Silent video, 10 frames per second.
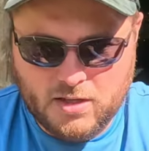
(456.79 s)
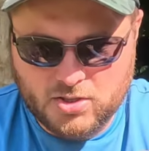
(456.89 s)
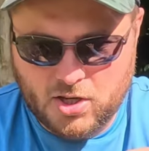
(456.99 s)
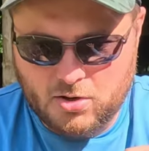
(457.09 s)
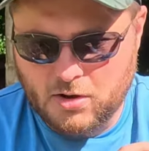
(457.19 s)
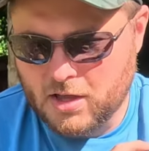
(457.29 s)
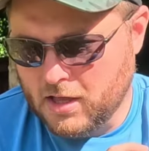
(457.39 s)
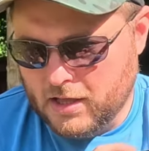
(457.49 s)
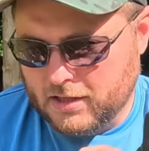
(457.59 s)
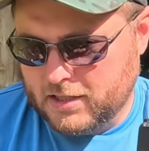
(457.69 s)
So
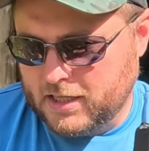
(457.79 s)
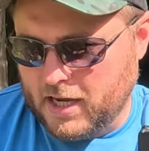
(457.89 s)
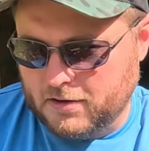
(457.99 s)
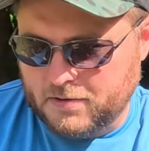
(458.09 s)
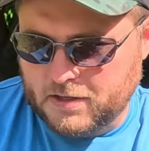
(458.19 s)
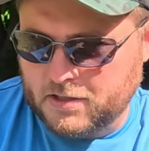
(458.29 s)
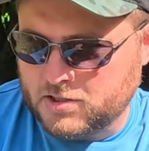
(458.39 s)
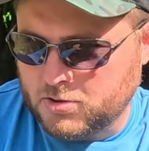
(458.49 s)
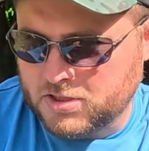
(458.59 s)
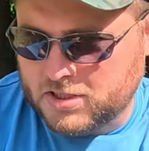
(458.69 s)
kind of
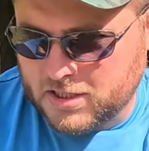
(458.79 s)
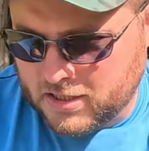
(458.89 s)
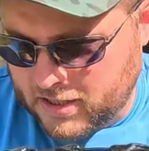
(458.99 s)
interesting